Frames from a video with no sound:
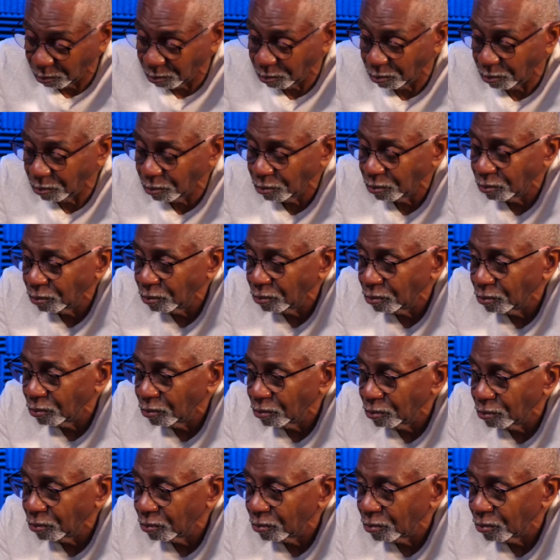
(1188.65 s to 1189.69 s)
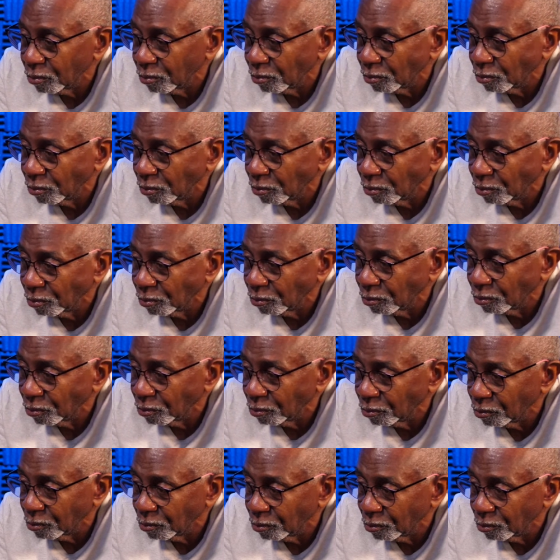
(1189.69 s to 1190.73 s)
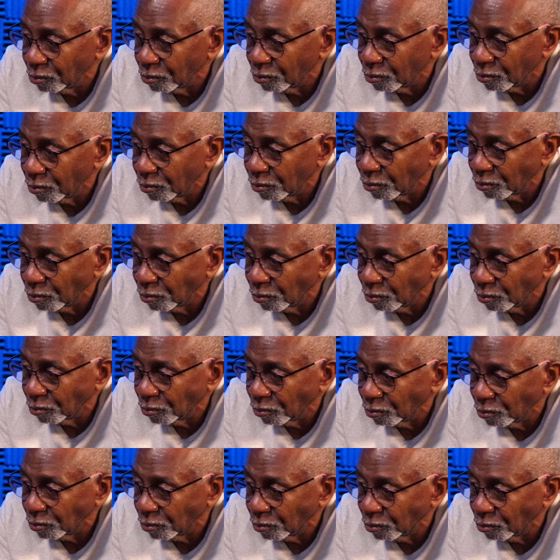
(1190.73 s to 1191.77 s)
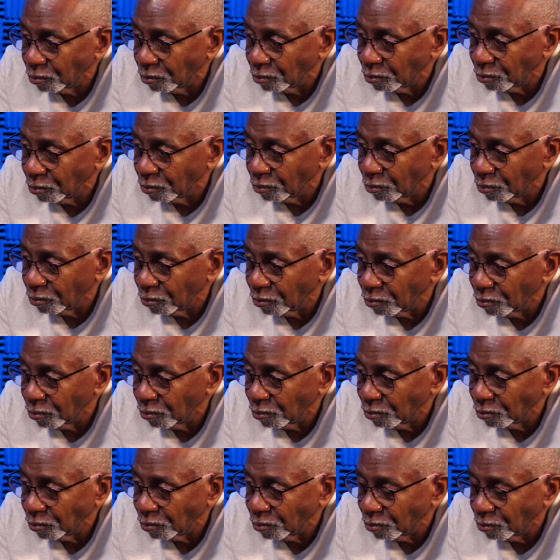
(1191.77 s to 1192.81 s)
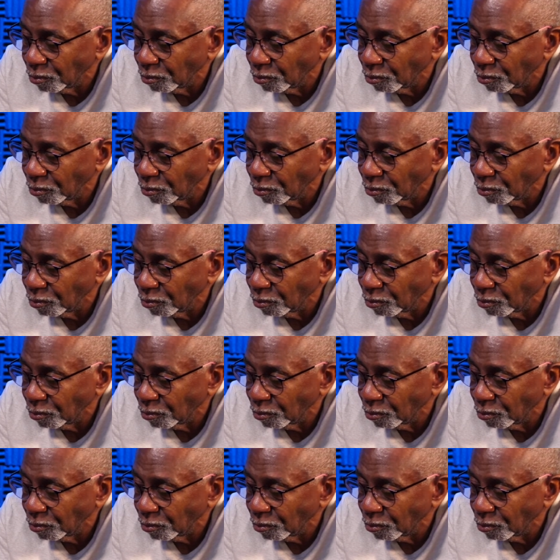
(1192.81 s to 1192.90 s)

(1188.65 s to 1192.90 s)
This person isn't speaking.